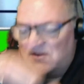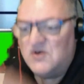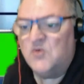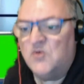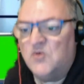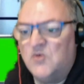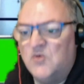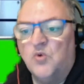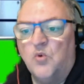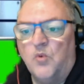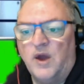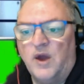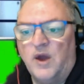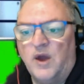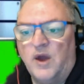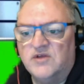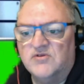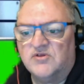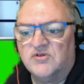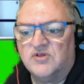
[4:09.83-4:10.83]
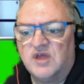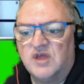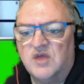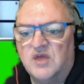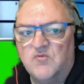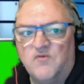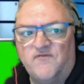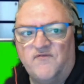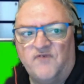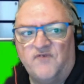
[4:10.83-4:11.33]
We'll wait and see. We'll
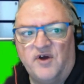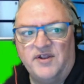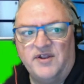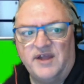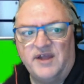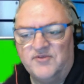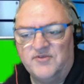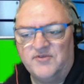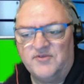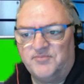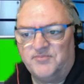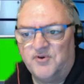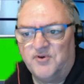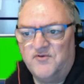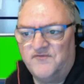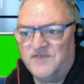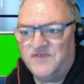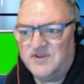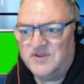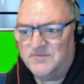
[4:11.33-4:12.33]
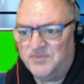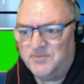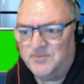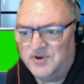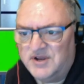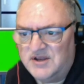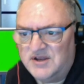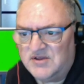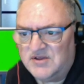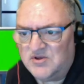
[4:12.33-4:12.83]
find out the proof in the
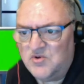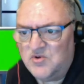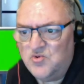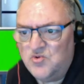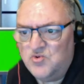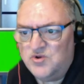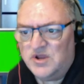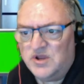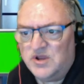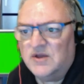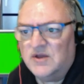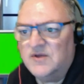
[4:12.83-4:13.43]
pudding soon.